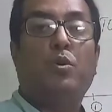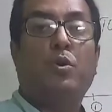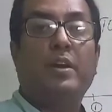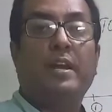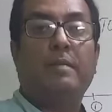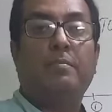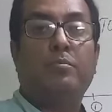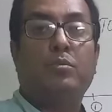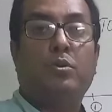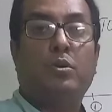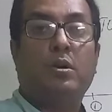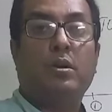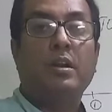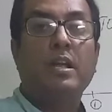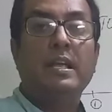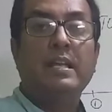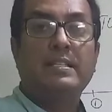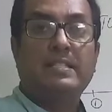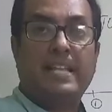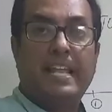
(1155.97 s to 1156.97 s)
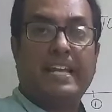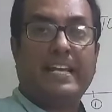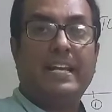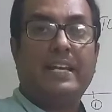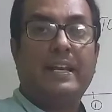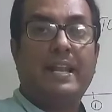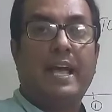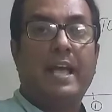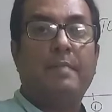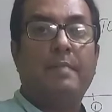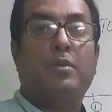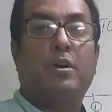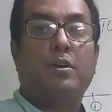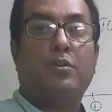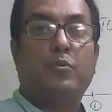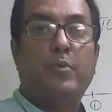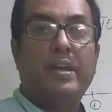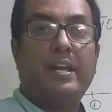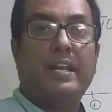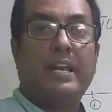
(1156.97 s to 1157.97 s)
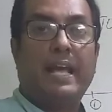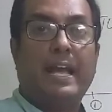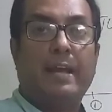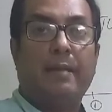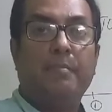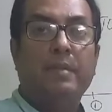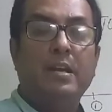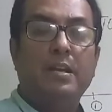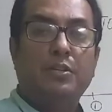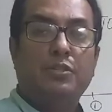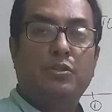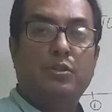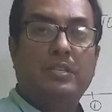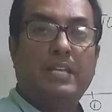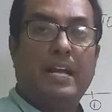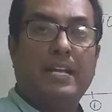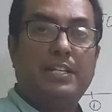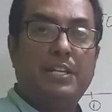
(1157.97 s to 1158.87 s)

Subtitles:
more and more slaked lime or quick lime so